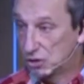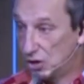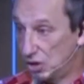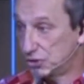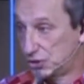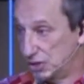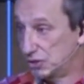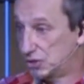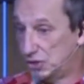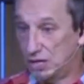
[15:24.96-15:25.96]
to call
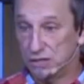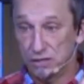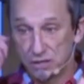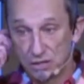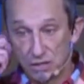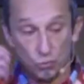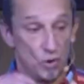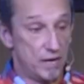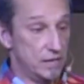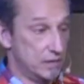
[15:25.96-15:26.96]
sin sin,
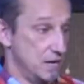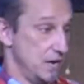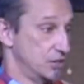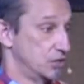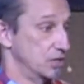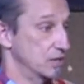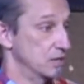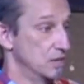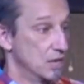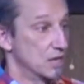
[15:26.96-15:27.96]
recognize
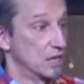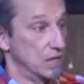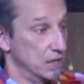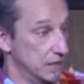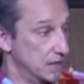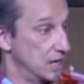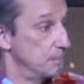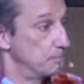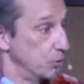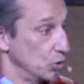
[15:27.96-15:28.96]
sin, clean it
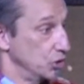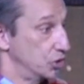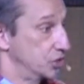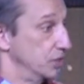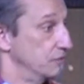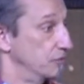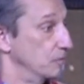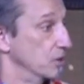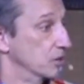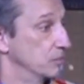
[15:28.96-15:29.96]
up, purge sin
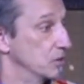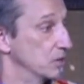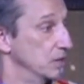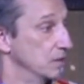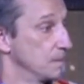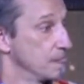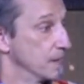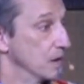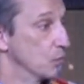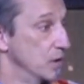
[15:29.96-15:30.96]
from our community.
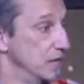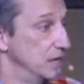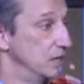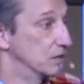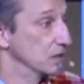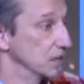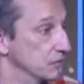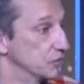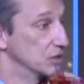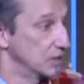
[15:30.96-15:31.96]
We need to
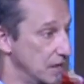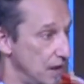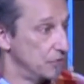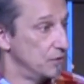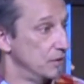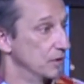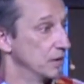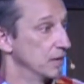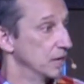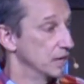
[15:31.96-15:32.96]
live together
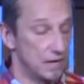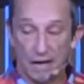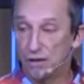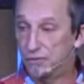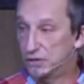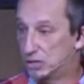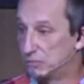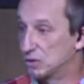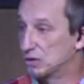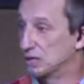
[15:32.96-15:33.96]
in a healthy
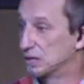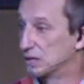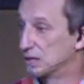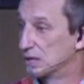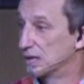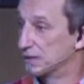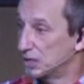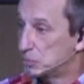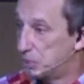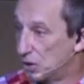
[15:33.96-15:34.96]
community. And
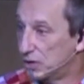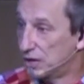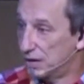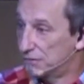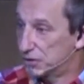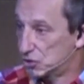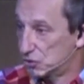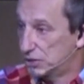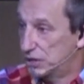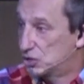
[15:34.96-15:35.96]
that's part of the
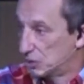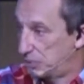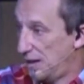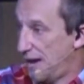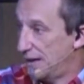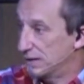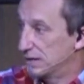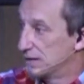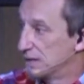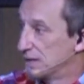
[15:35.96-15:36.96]
strategic plan